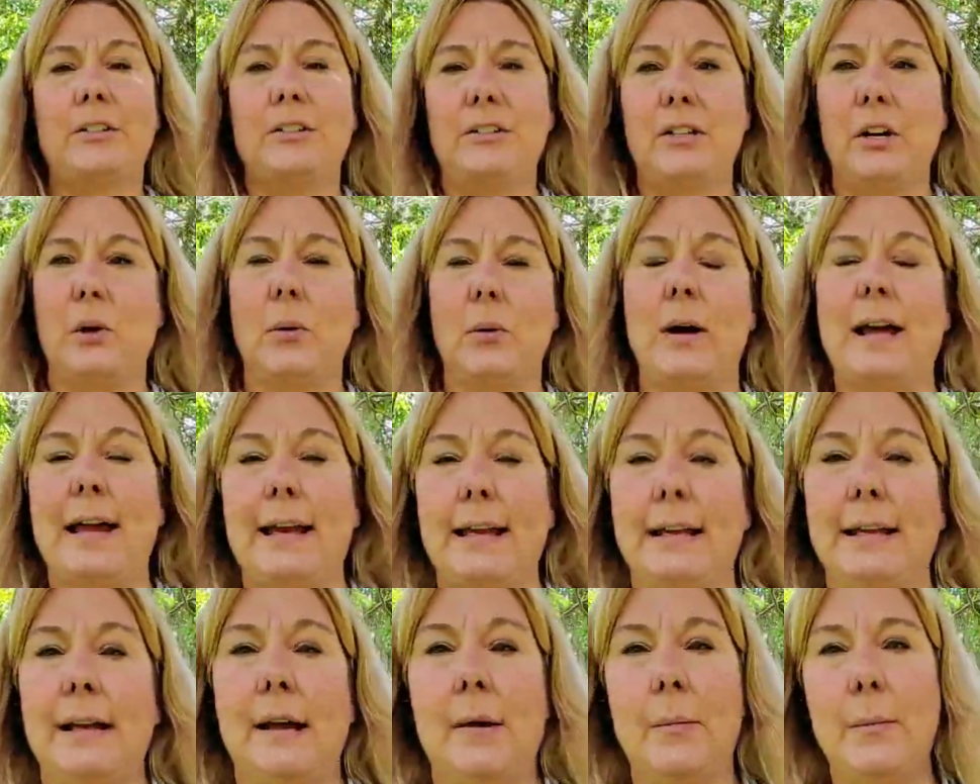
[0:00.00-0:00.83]
so
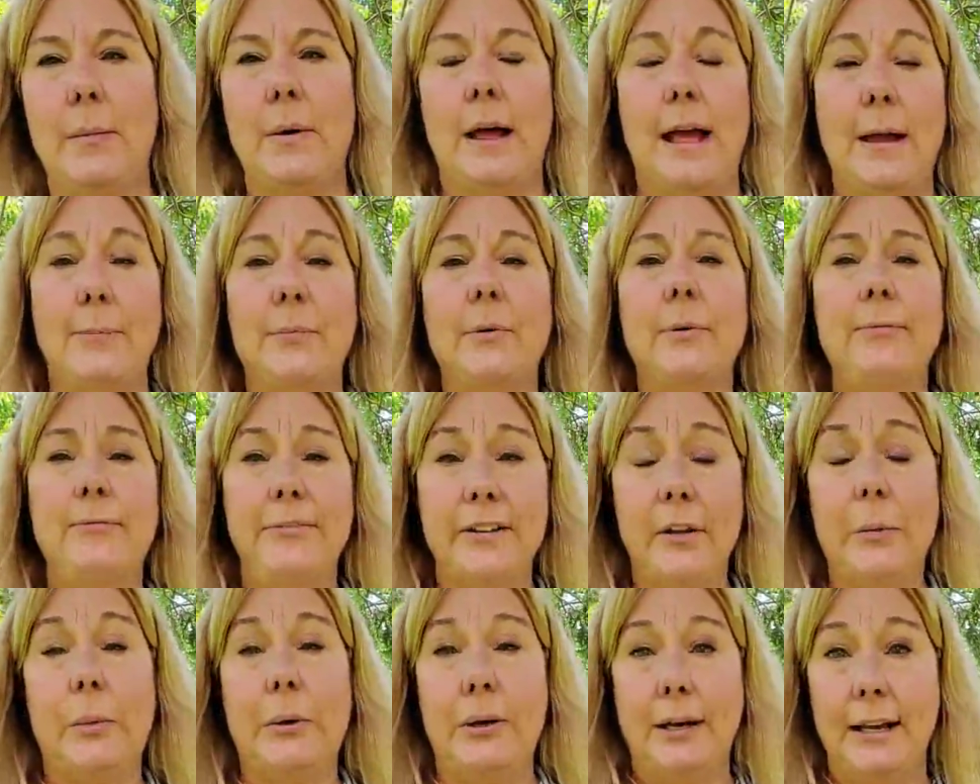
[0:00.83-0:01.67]
I
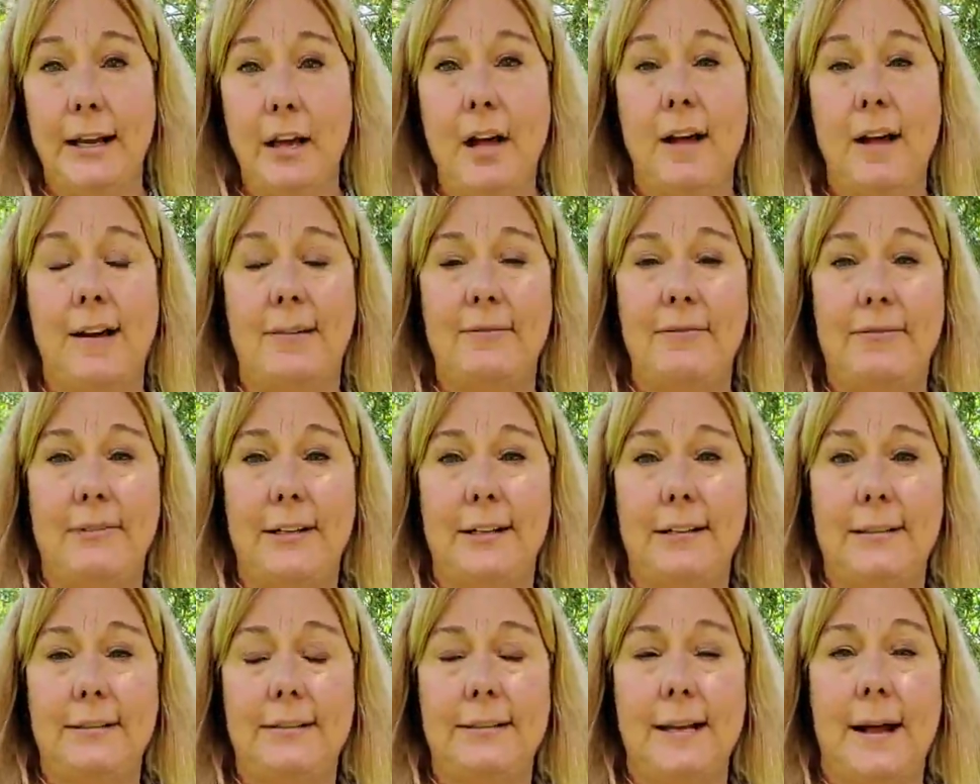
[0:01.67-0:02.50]
feel pretty
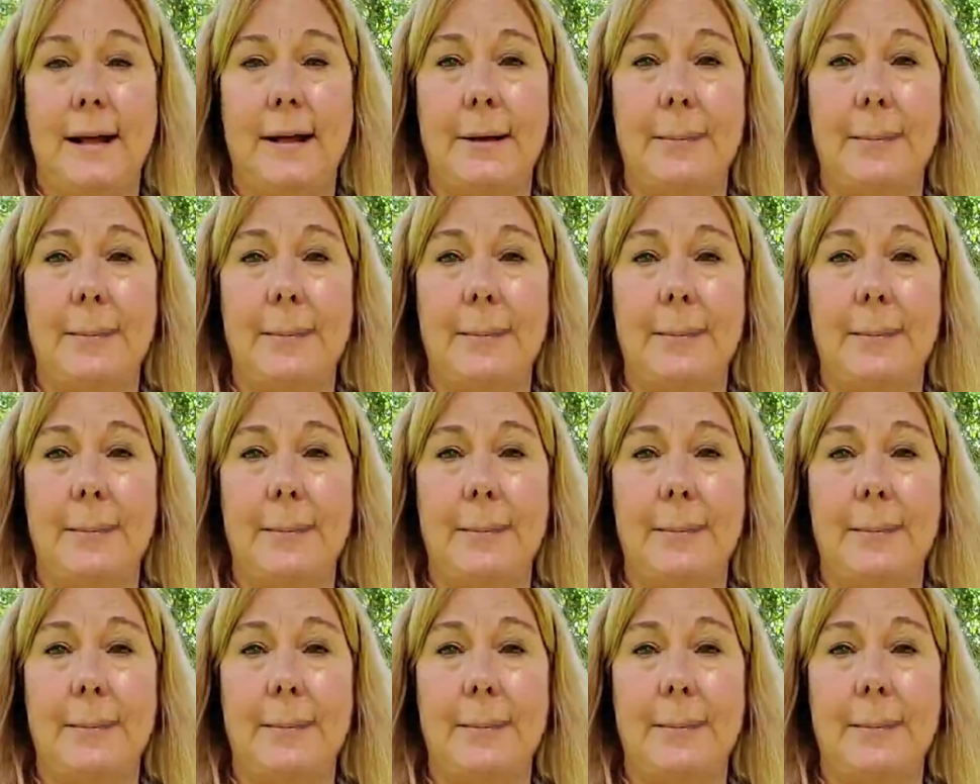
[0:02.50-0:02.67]
confident